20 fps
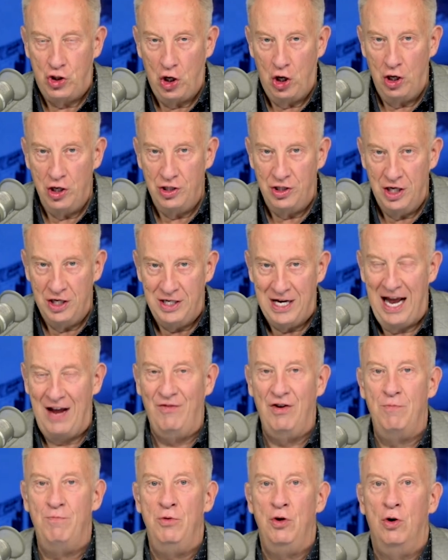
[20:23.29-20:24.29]
turned to
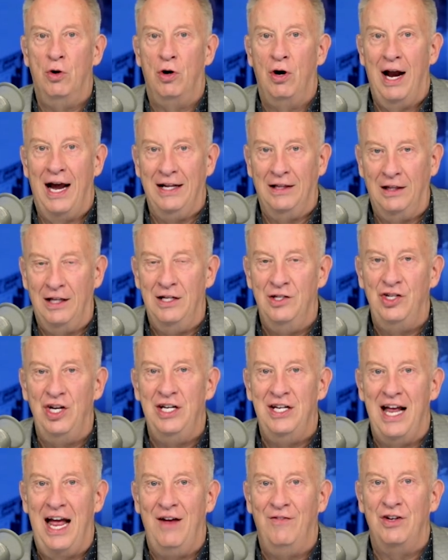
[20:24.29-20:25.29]
David Muir and
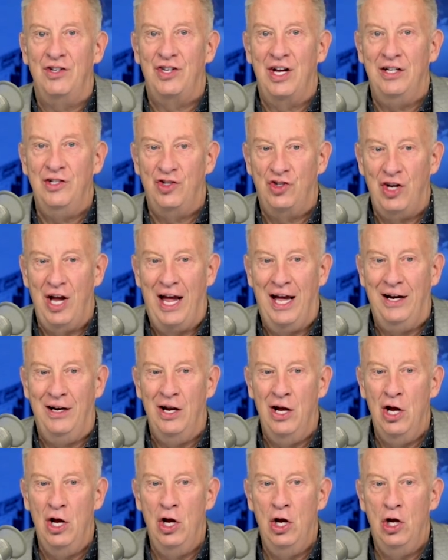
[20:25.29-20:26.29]
Linsey Davis and
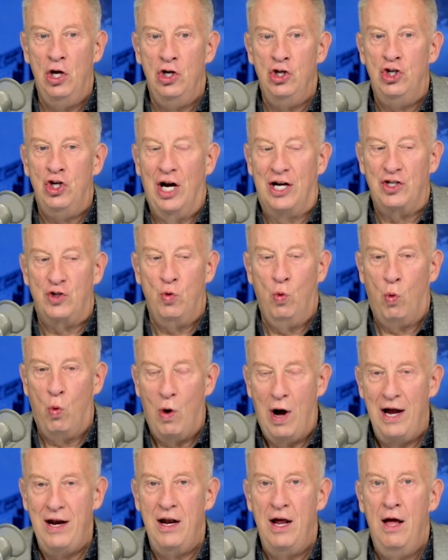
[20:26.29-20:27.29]
said, "Just
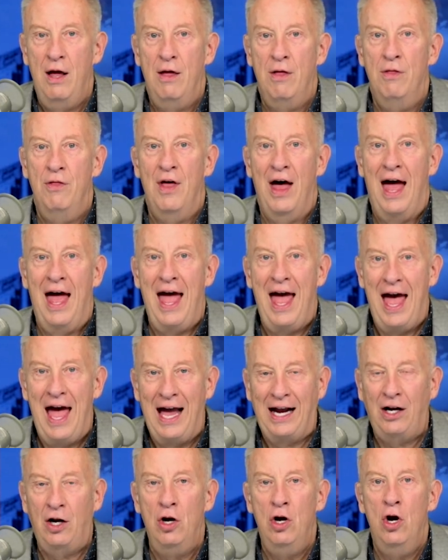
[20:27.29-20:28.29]
what the
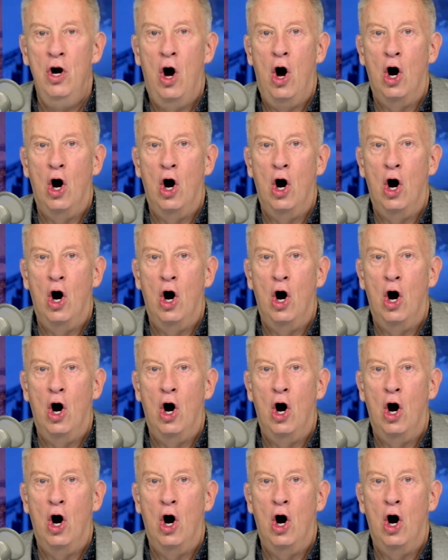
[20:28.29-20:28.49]
heck